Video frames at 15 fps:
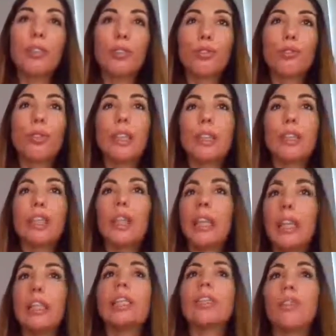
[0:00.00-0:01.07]
so it
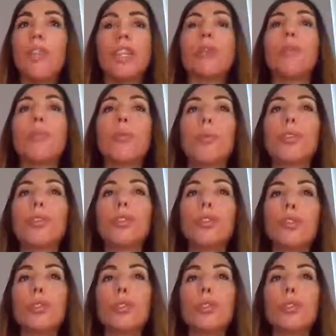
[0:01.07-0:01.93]
is very important